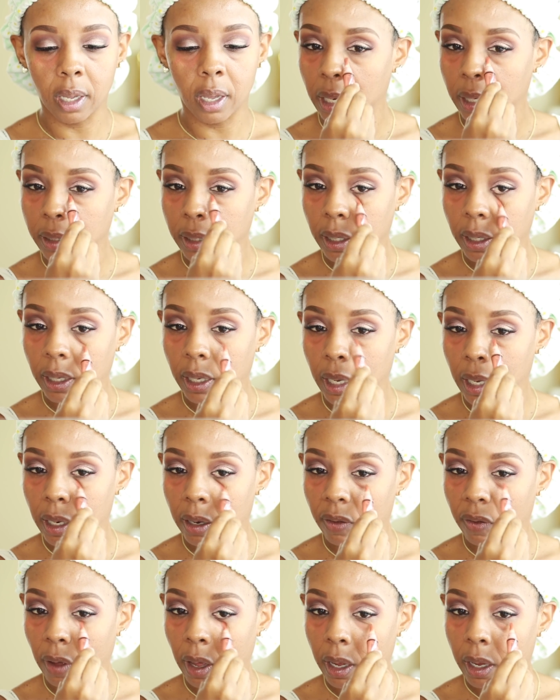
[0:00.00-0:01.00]
because again,
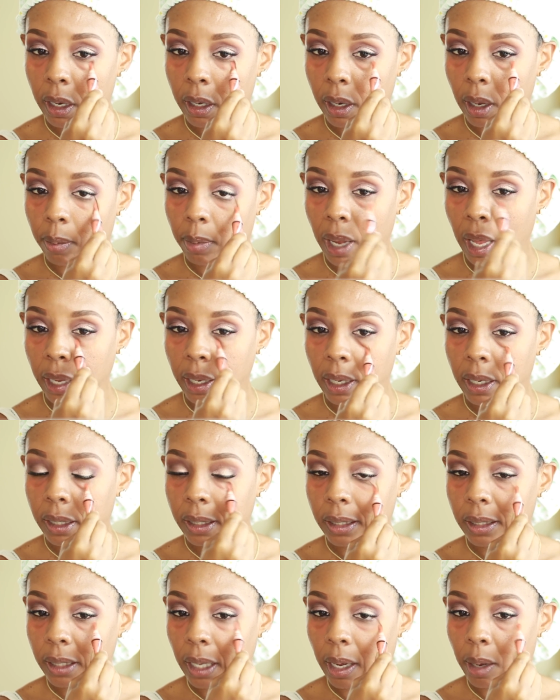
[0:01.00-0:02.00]
if I end up liking a
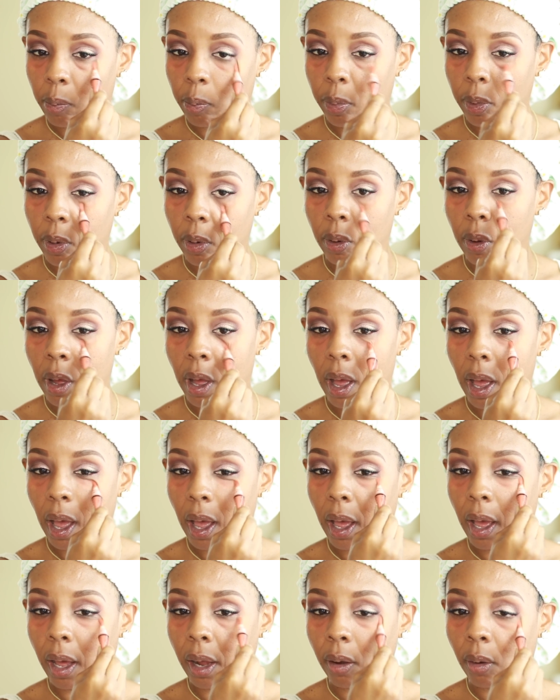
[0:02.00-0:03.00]
sample,
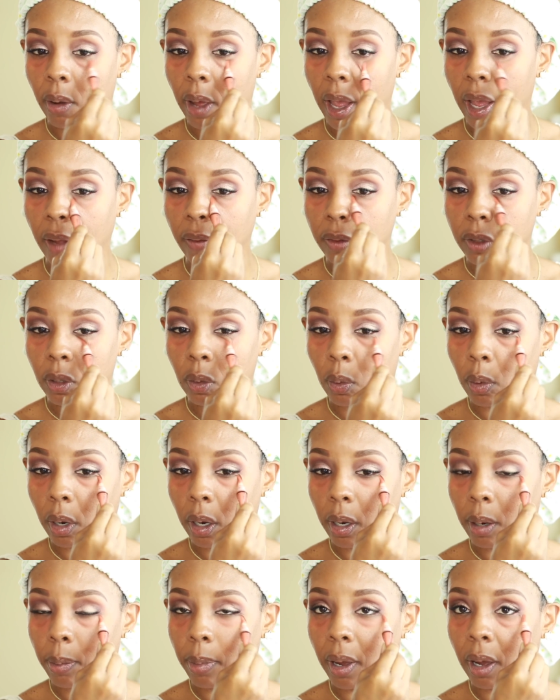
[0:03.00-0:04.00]
I don't have to
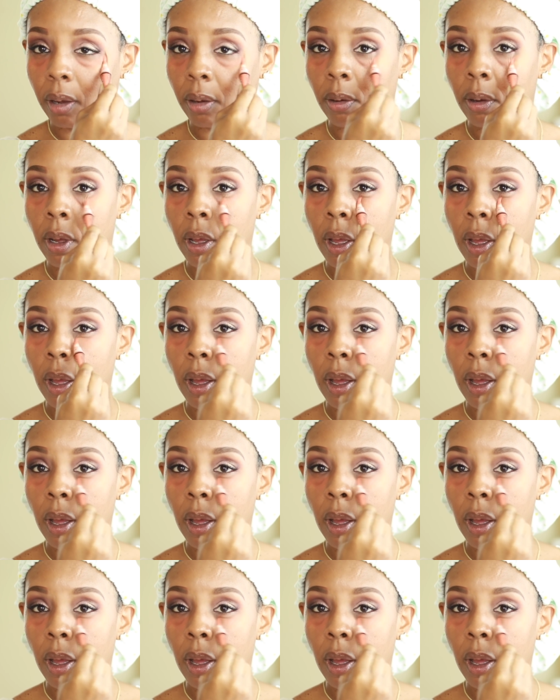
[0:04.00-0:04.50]
worry about,